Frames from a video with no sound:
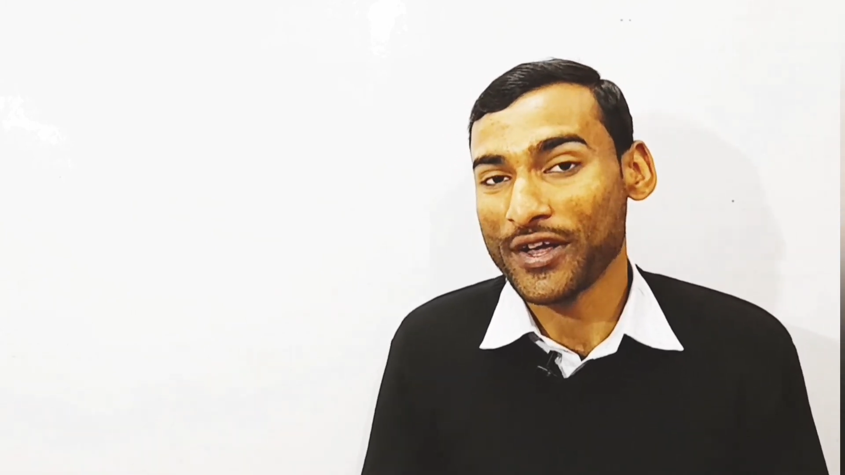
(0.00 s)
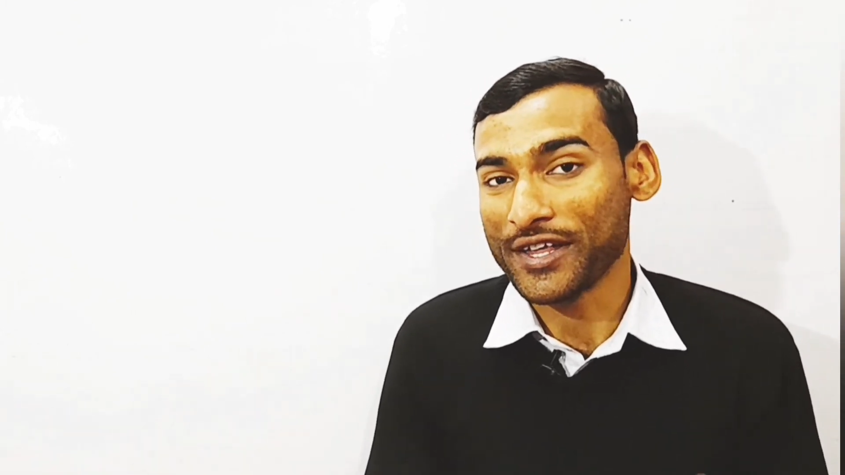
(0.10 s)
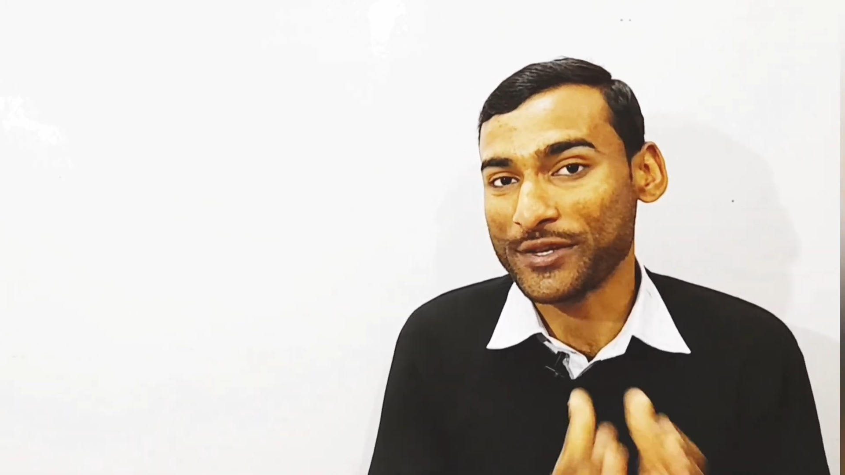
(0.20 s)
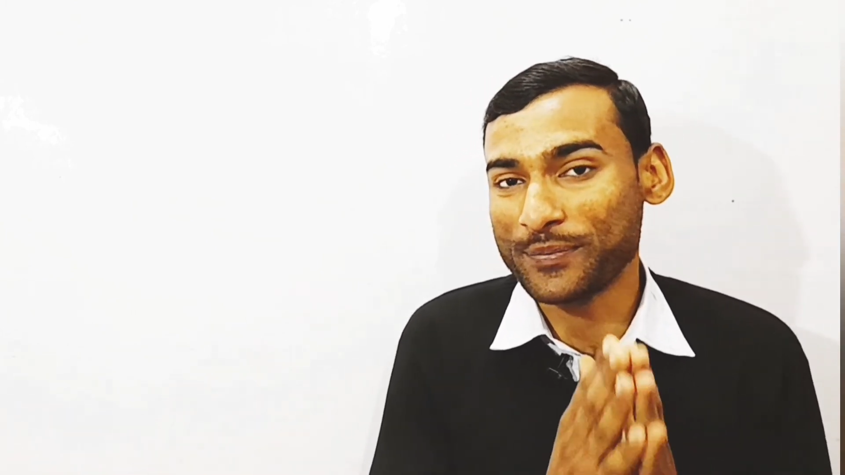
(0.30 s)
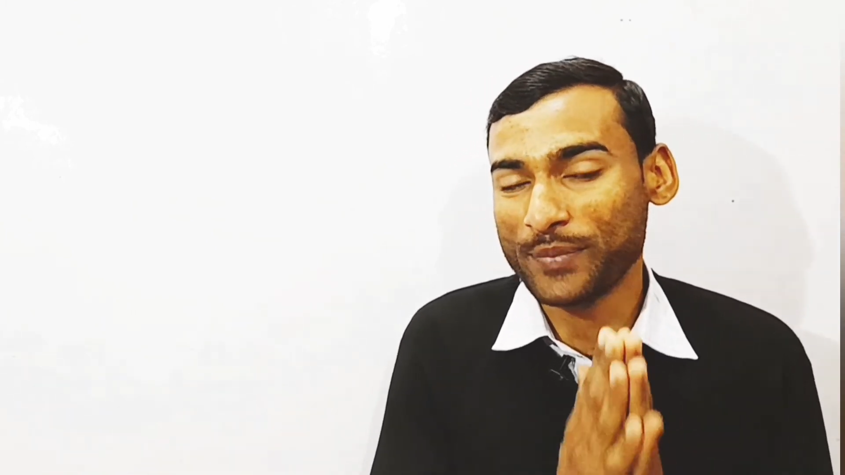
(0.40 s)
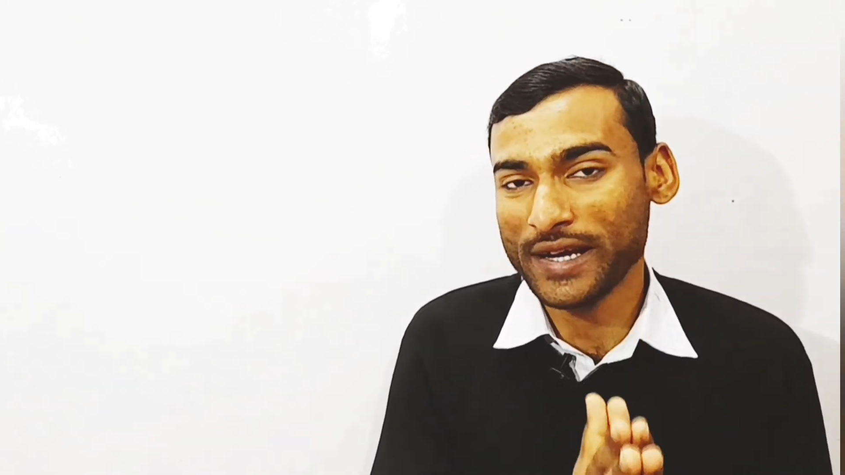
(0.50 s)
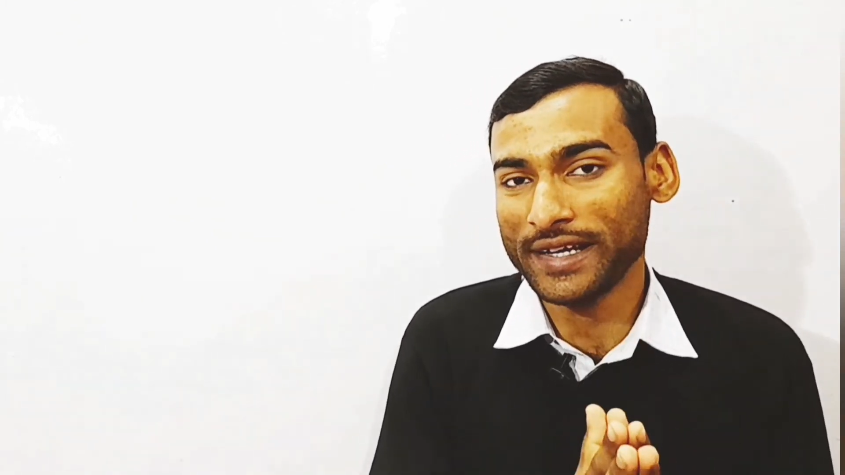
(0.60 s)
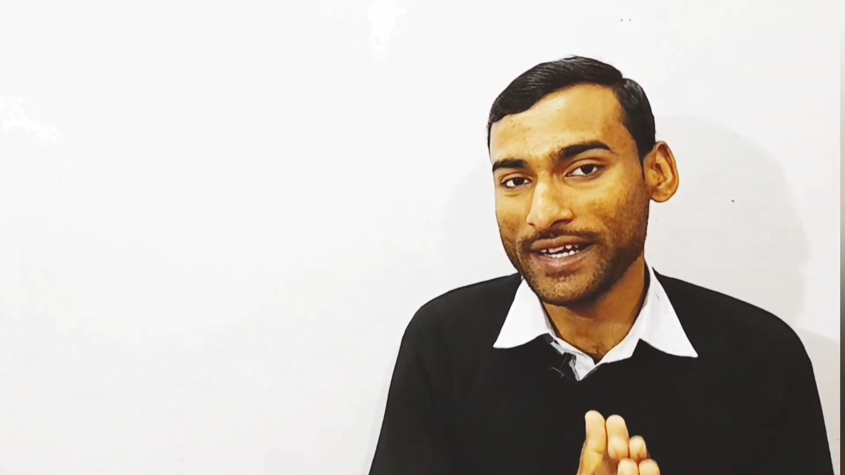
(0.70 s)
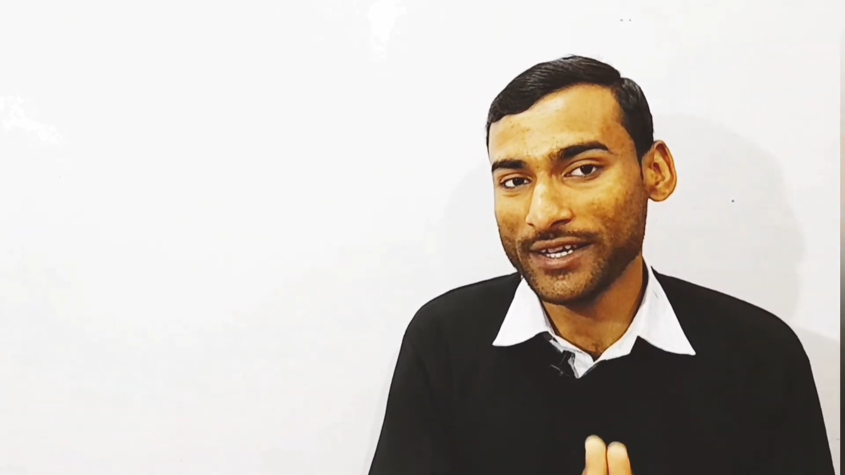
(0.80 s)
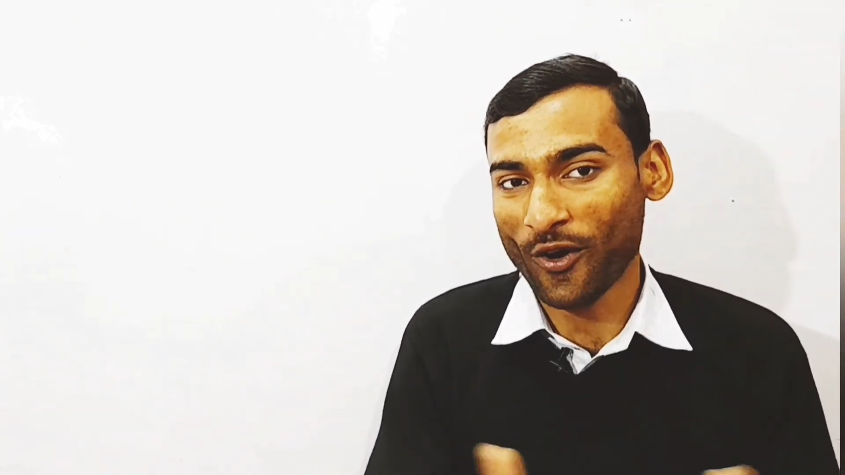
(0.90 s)

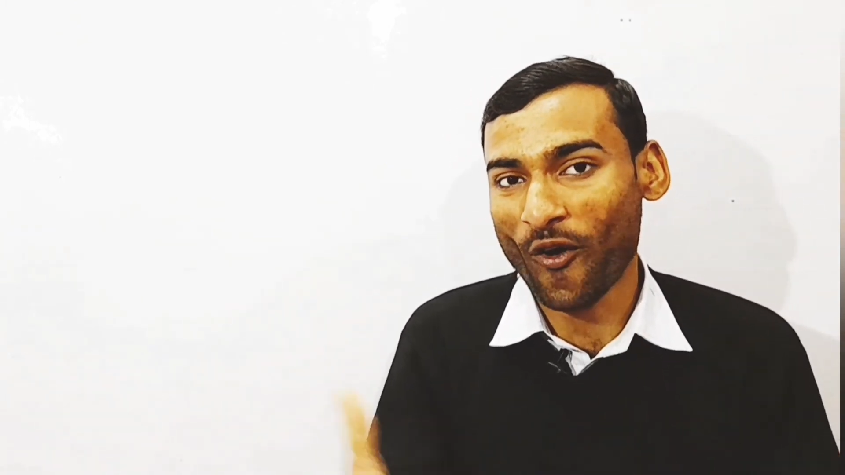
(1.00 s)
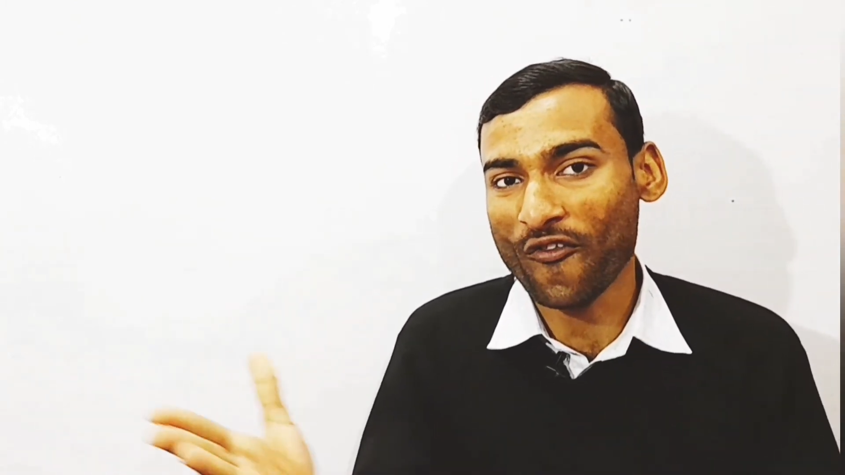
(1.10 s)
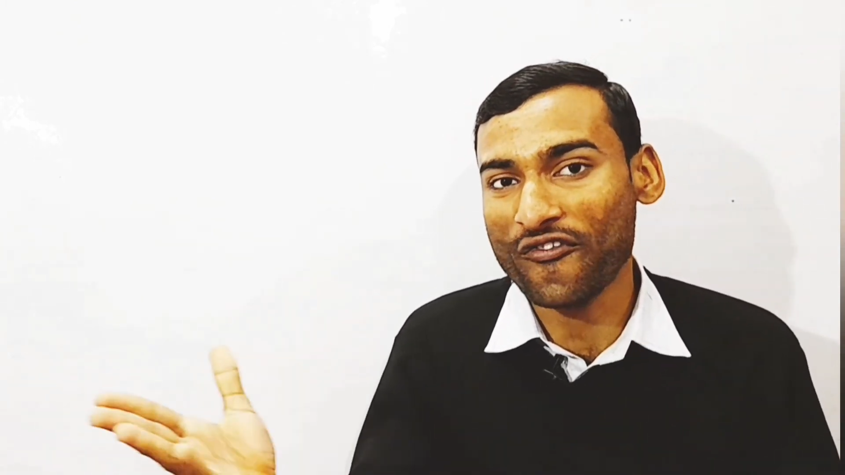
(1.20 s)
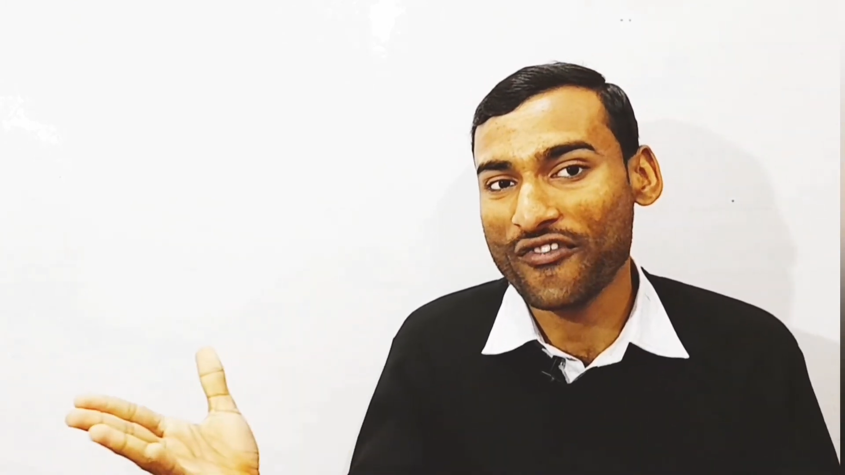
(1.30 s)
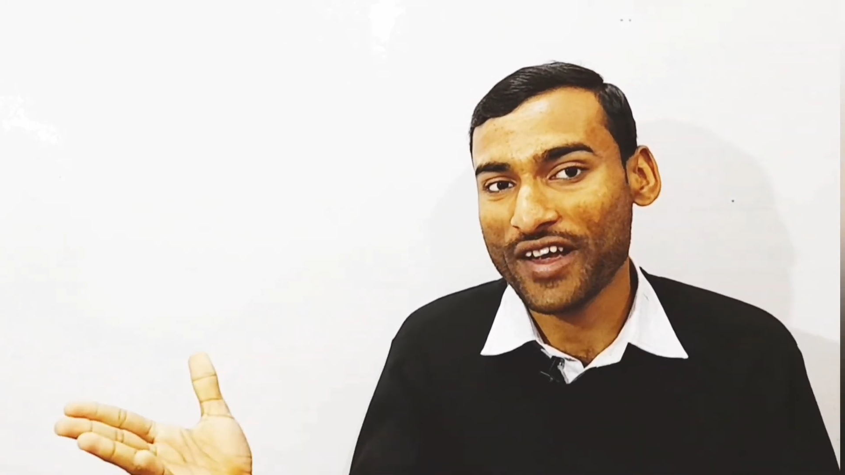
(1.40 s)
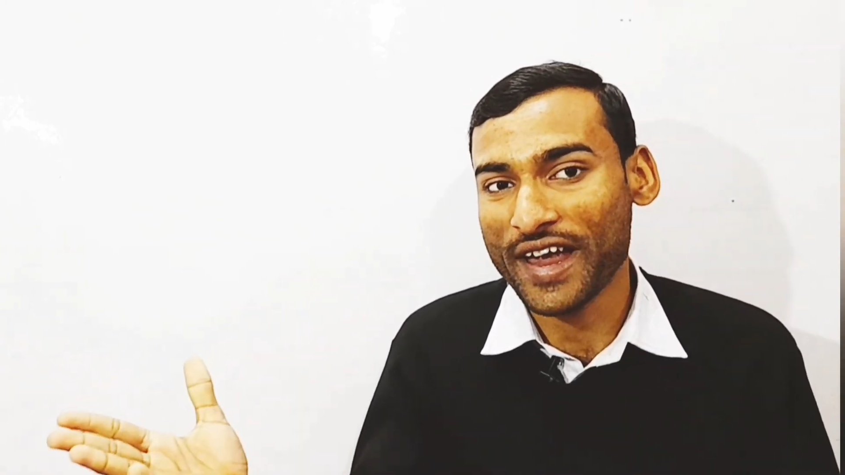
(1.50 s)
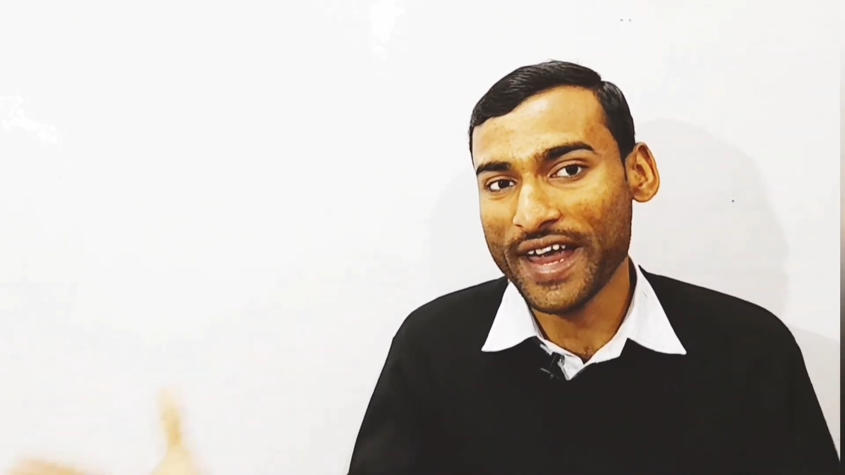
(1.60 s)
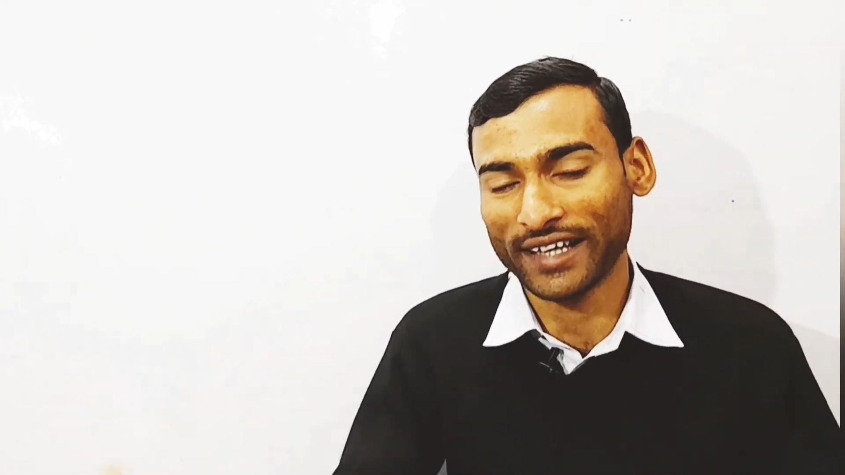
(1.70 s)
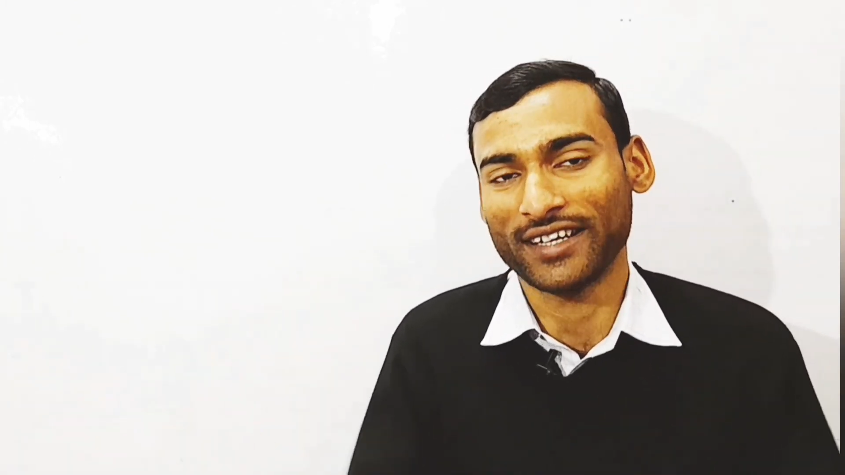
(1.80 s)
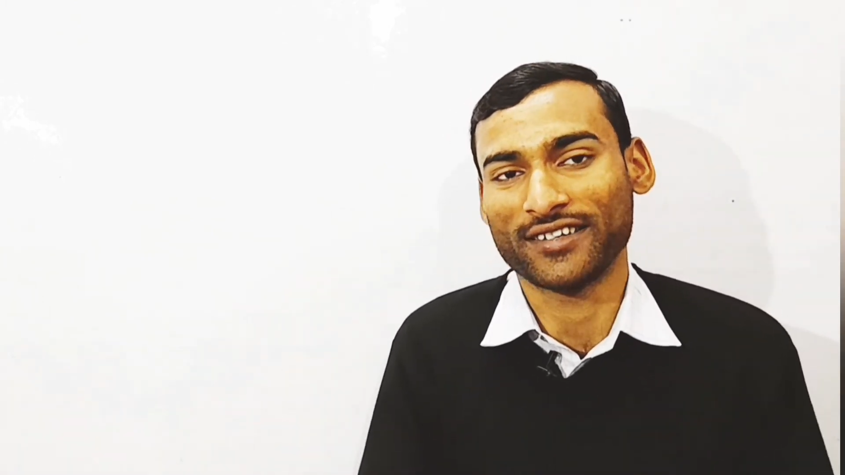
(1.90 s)
speaking of
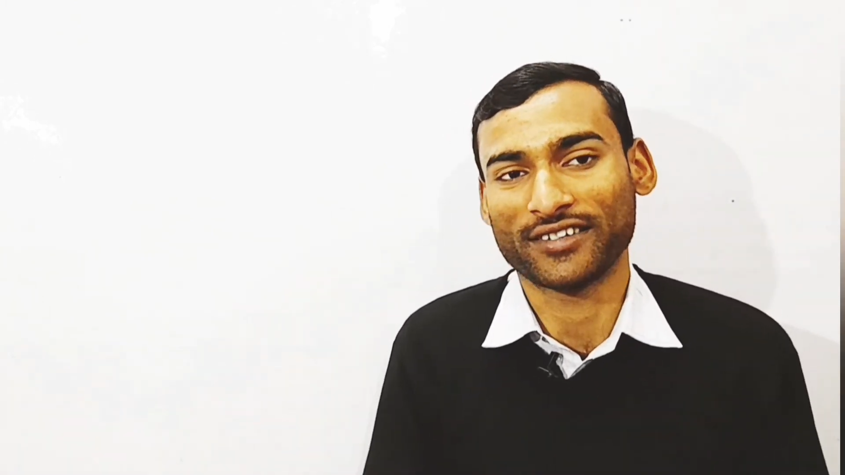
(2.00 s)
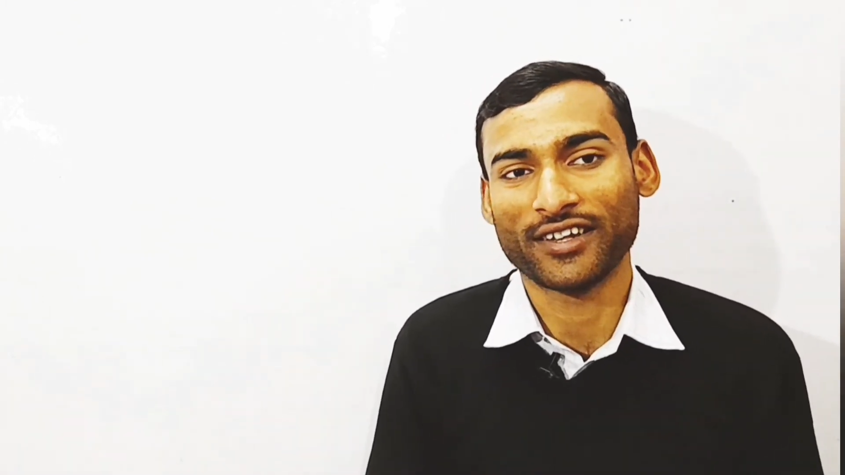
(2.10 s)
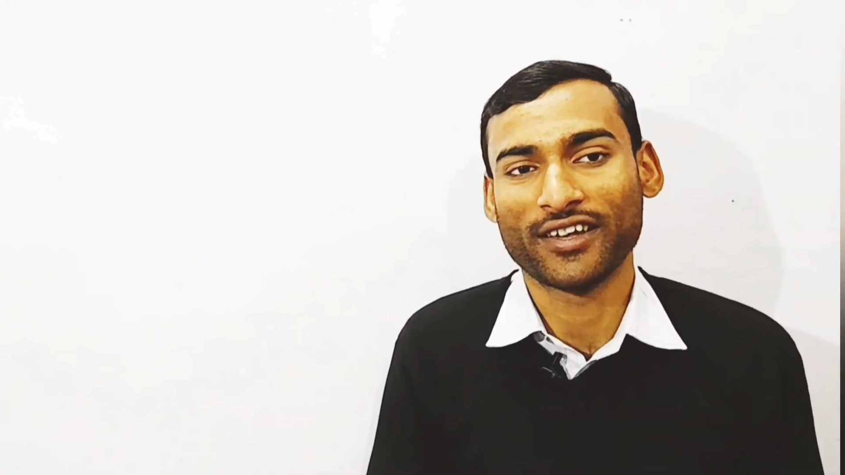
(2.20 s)
English.